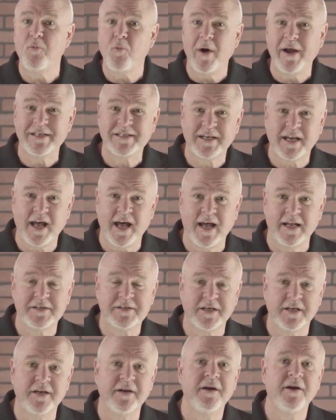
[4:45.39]

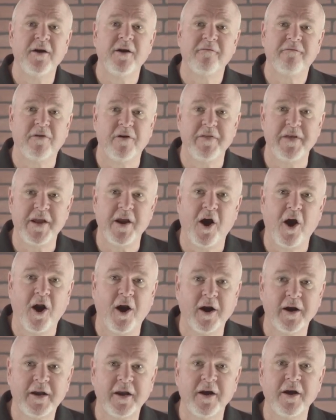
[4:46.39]
Wisconsin for the
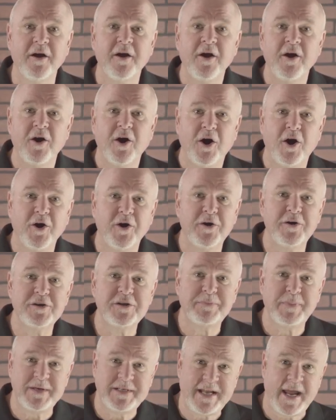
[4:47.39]
ARCA Herr's
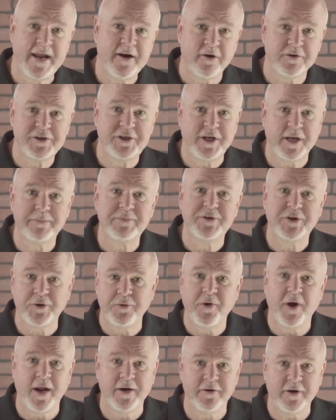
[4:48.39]
Potato Chip
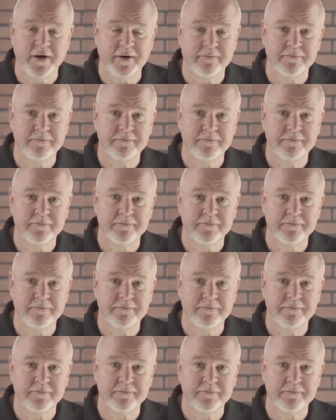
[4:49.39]
200.